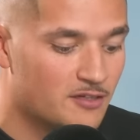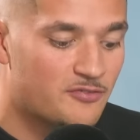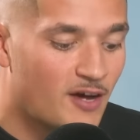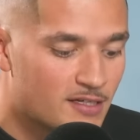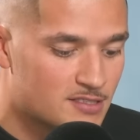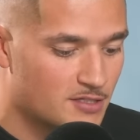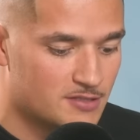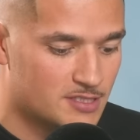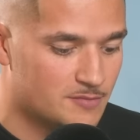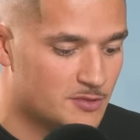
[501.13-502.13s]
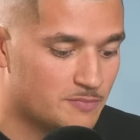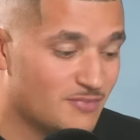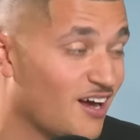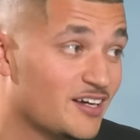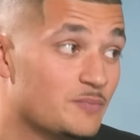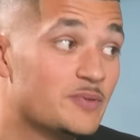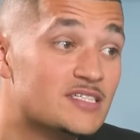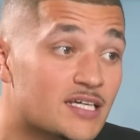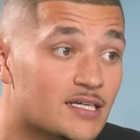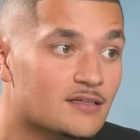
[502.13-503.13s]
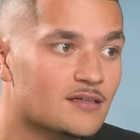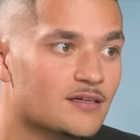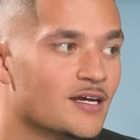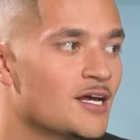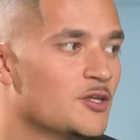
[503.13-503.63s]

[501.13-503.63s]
The fans don't seem to like him particularly.